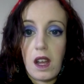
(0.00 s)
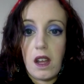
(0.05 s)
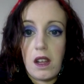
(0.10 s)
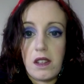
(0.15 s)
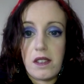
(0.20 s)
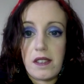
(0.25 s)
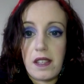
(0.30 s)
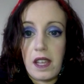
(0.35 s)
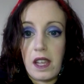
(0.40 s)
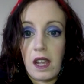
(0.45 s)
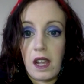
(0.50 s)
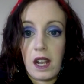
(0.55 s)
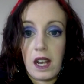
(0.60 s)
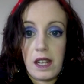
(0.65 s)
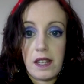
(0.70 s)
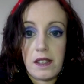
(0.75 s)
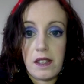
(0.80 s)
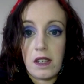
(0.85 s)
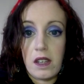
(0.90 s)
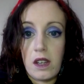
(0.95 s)
say
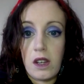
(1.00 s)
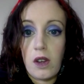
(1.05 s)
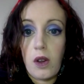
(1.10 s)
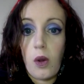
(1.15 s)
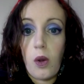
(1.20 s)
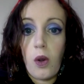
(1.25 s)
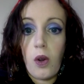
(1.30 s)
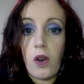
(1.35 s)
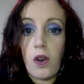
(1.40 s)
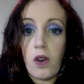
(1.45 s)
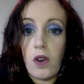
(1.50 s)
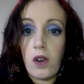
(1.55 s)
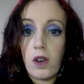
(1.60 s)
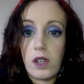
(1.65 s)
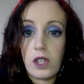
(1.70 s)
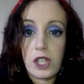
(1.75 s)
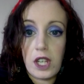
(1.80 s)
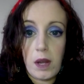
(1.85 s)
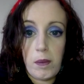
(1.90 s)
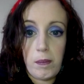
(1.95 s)
glitter or
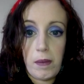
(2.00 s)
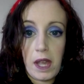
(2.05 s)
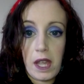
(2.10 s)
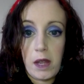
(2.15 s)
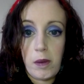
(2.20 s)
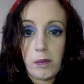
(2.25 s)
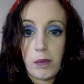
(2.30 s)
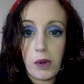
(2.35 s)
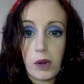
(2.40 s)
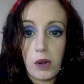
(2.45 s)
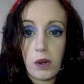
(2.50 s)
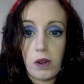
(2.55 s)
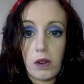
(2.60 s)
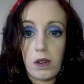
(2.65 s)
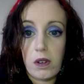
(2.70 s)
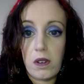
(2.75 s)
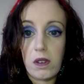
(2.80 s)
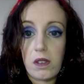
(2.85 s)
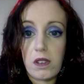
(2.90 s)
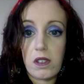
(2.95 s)
champagne
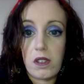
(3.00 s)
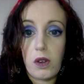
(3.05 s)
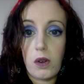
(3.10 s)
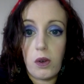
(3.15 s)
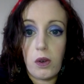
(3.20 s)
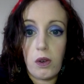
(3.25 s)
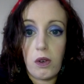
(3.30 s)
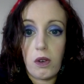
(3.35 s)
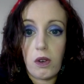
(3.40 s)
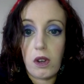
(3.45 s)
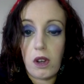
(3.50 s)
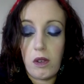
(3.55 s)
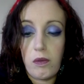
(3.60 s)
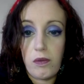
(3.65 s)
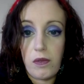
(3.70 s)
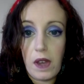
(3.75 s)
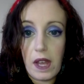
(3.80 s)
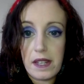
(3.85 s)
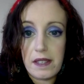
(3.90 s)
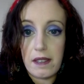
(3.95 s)
pours or
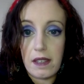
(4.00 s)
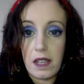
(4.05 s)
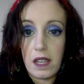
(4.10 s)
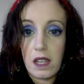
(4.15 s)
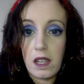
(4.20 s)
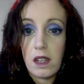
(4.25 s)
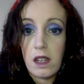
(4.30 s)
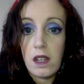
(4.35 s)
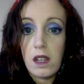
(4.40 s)
confetti,